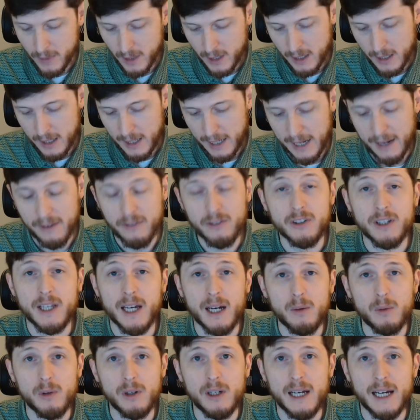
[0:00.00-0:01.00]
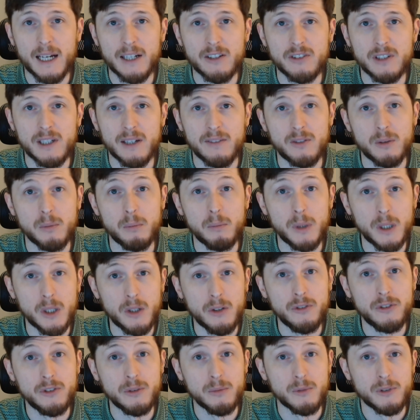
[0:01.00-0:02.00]
After that, we'll actually have to
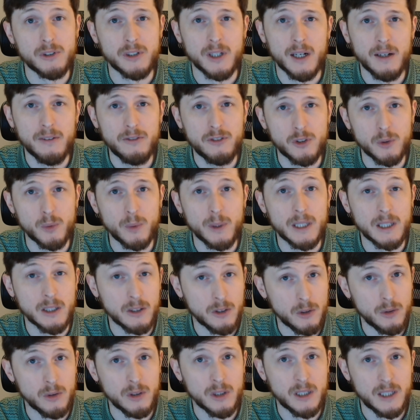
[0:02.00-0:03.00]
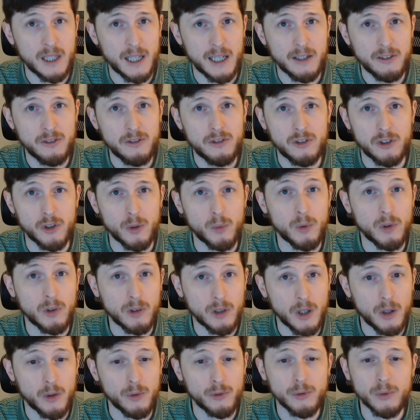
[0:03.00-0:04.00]
build some stuff so we can do the test, so we'll
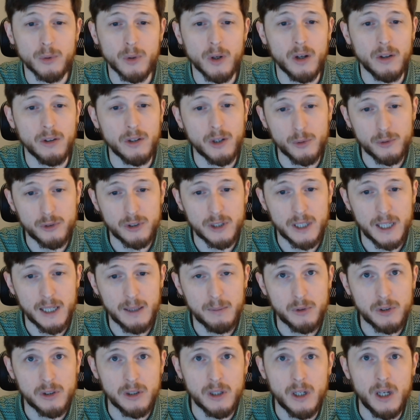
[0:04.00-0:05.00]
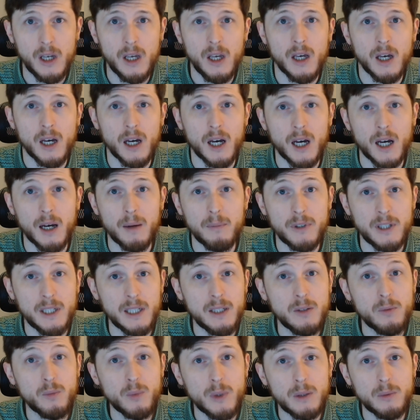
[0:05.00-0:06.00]
go through all those steps.
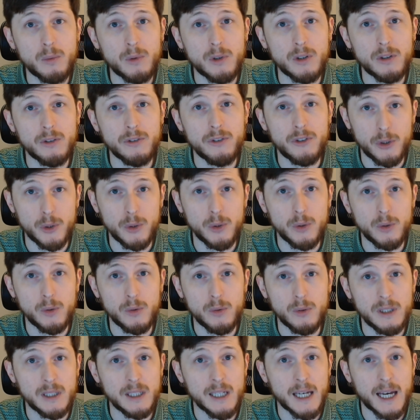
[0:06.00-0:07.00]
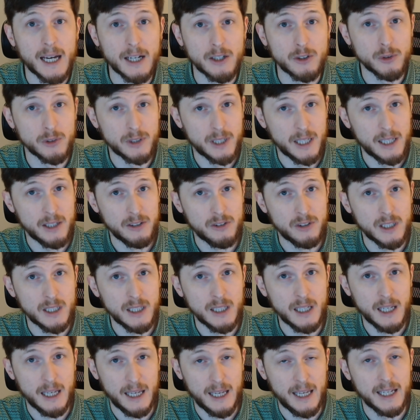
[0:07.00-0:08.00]
Then we will do the actual
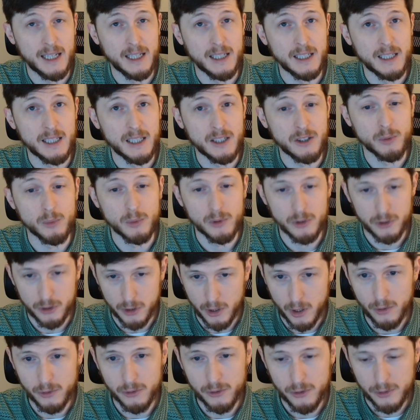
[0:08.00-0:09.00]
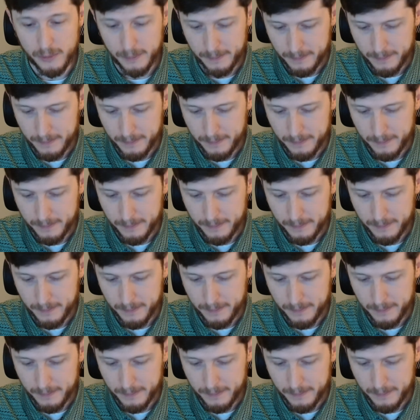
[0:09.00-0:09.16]
testing and get the results.